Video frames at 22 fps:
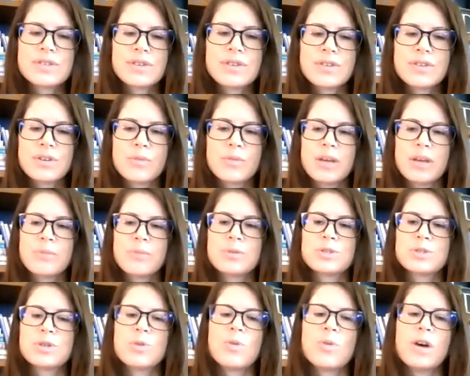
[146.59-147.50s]
so you'll be
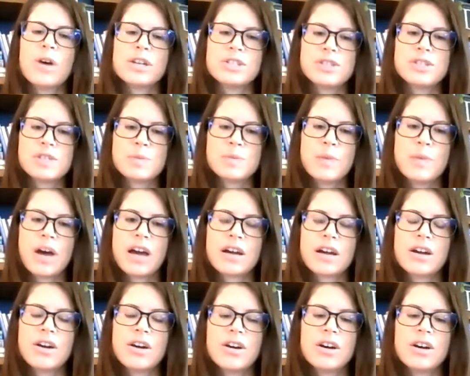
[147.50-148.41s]
able to watch this back
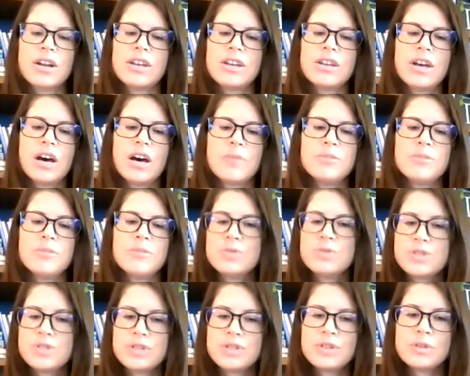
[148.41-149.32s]
on
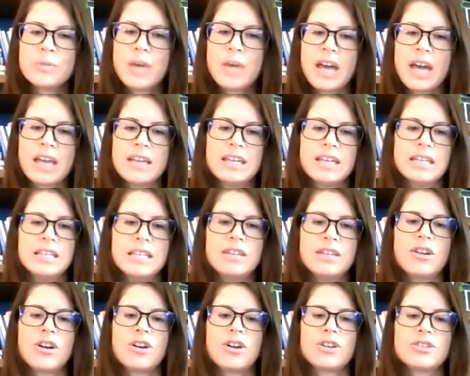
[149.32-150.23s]
YouTube, and in
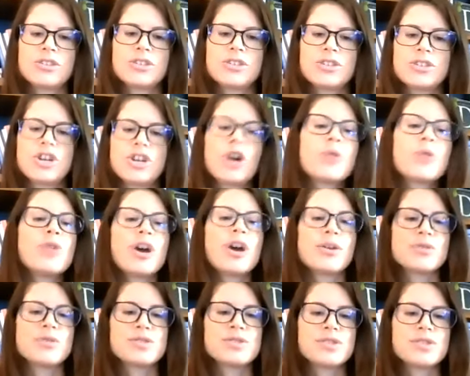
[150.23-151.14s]
our show
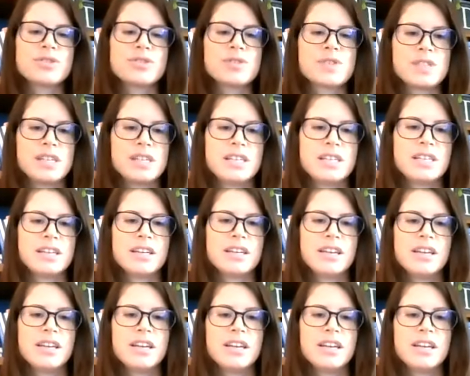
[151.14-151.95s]
notes, you'll see